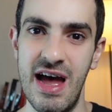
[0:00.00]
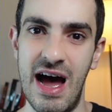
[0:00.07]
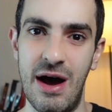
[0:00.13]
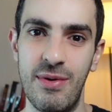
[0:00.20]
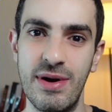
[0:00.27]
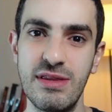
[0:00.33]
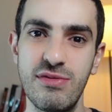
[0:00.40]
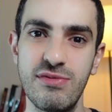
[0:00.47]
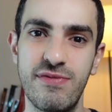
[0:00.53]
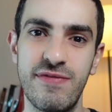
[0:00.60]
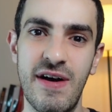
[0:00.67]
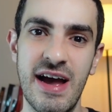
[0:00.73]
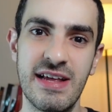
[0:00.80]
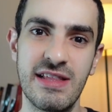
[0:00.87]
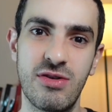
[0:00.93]
I want to
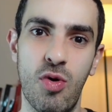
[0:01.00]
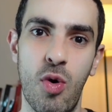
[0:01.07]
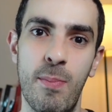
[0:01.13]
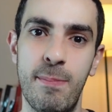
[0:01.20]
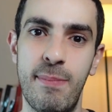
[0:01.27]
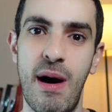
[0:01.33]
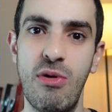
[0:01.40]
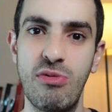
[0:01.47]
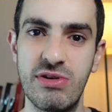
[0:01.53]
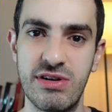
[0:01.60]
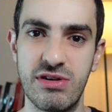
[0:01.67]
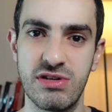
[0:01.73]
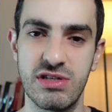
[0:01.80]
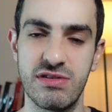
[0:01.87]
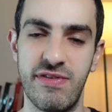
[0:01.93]
find
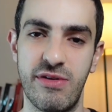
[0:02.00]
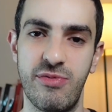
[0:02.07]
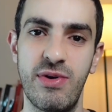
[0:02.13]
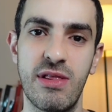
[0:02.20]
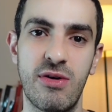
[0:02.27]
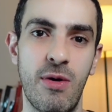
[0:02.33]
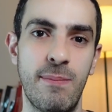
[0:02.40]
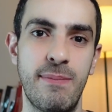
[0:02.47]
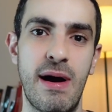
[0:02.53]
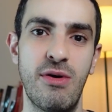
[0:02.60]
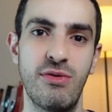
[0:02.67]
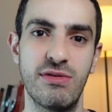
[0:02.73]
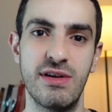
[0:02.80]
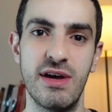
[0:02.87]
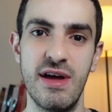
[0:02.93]
compounders that will
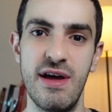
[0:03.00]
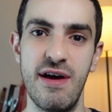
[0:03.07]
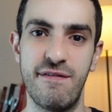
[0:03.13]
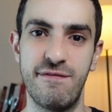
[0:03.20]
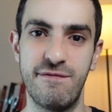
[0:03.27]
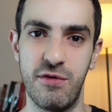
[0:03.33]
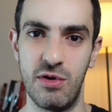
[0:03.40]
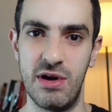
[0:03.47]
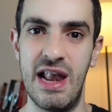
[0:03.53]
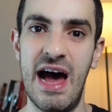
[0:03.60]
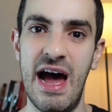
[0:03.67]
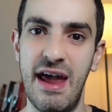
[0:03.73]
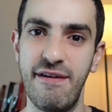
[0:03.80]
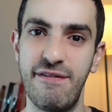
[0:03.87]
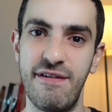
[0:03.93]
compound for
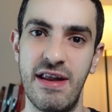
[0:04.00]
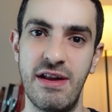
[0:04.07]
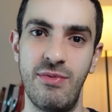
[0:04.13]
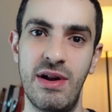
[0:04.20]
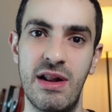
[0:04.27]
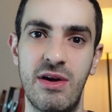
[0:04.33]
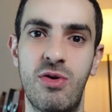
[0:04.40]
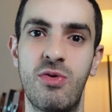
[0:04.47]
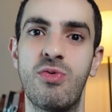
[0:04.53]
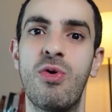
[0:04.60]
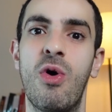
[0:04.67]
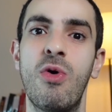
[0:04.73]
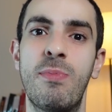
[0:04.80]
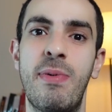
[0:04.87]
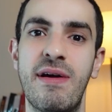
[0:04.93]
life and will
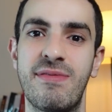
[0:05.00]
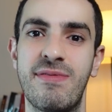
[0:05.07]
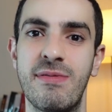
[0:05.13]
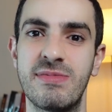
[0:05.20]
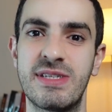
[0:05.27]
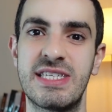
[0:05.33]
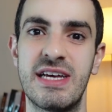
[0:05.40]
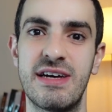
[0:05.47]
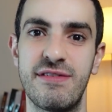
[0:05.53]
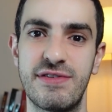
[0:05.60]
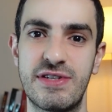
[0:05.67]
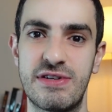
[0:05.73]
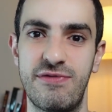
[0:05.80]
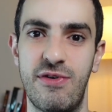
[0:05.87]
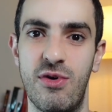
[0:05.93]
grow by
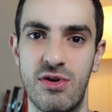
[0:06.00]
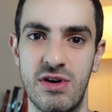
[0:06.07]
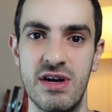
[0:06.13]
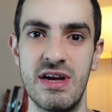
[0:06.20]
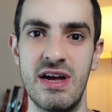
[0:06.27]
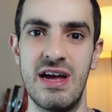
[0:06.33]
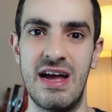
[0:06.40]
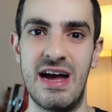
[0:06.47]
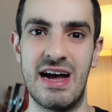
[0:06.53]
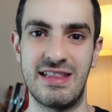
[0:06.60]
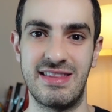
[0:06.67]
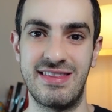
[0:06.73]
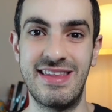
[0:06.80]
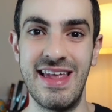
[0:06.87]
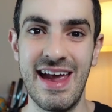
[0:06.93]
themselves for
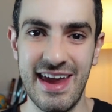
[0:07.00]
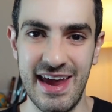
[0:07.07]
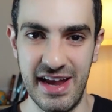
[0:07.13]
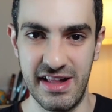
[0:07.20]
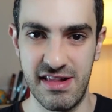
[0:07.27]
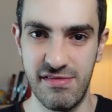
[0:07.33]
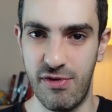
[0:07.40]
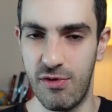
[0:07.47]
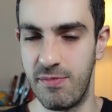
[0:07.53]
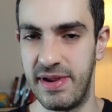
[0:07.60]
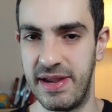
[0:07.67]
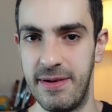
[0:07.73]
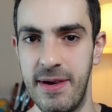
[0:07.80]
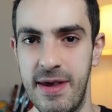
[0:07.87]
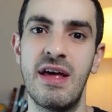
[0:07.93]
decades for
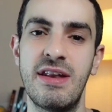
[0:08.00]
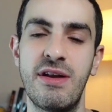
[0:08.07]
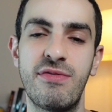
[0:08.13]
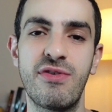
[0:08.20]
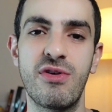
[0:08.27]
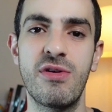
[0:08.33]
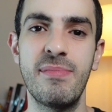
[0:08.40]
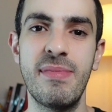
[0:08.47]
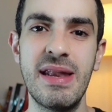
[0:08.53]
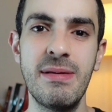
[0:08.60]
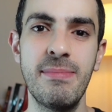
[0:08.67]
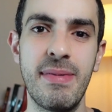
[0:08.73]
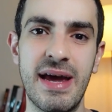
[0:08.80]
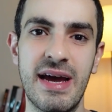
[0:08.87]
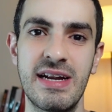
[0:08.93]
me. Now, there are many
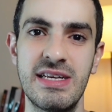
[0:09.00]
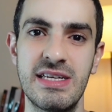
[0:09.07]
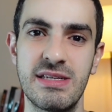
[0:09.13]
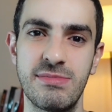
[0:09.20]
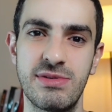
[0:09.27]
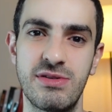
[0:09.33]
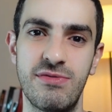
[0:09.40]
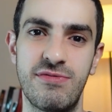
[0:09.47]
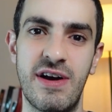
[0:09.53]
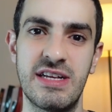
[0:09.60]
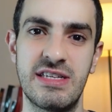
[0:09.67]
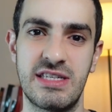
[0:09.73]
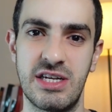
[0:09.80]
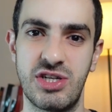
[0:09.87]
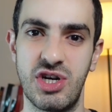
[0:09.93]
mechanisms to
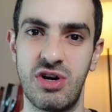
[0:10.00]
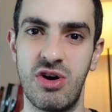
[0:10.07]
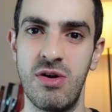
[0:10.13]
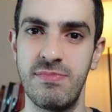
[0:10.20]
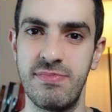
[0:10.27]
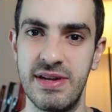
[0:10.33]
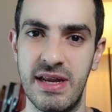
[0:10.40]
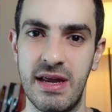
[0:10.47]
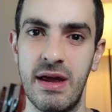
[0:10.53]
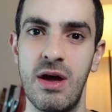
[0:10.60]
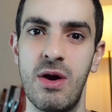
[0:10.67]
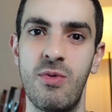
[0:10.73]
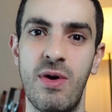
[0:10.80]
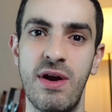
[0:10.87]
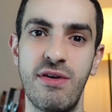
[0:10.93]
find such a company,
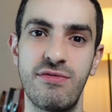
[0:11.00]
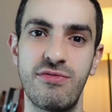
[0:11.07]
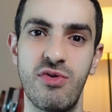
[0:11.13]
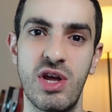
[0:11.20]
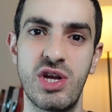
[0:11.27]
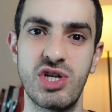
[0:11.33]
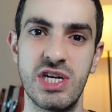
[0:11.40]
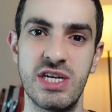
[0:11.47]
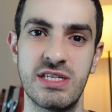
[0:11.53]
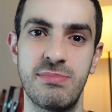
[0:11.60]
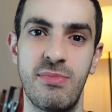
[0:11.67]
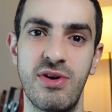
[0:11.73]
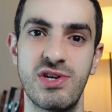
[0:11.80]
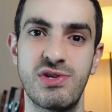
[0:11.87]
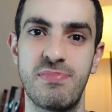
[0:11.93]
one of which is
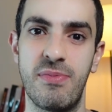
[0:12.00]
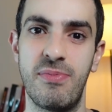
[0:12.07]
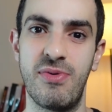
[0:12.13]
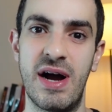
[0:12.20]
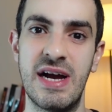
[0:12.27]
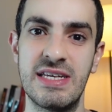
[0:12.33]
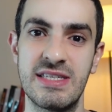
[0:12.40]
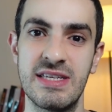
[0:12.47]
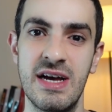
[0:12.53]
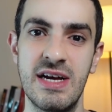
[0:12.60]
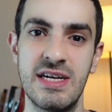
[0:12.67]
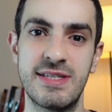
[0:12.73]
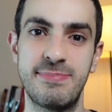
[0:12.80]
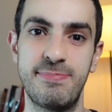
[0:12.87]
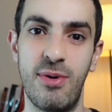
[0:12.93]
Monish Pabrai's
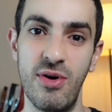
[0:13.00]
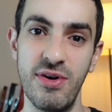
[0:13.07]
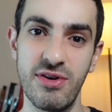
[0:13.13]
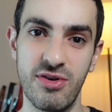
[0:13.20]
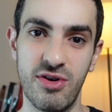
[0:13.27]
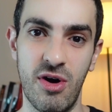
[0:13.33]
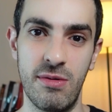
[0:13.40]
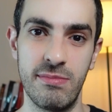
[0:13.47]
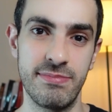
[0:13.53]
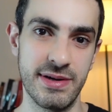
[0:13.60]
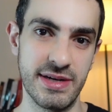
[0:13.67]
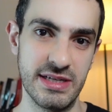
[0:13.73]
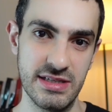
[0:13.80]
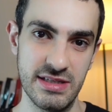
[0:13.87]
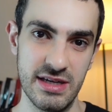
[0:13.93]
spawner
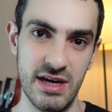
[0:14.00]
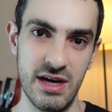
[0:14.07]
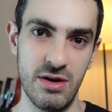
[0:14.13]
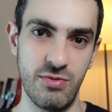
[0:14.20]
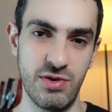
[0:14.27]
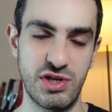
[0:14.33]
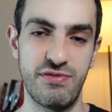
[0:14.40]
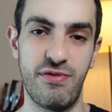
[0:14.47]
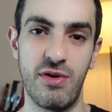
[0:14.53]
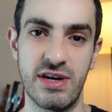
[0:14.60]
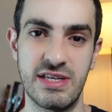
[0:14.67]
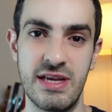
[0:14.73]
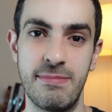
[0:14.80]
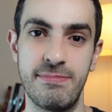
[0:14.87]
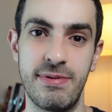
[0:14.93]
companies, which for
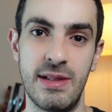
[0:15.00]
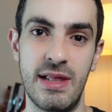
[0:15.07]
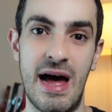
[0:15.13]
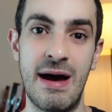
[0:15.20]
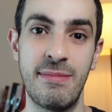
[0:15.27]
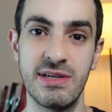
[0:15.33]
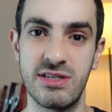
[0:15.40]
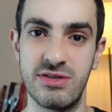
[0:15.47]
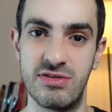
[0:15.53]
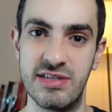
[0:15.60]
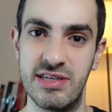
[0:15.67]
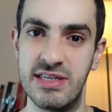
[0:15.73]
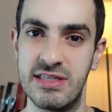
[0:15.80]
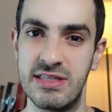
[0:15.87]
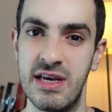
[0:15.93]
example Amazon
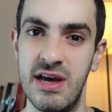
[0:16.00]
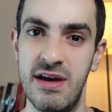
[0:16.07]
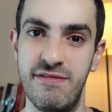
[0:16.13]
is.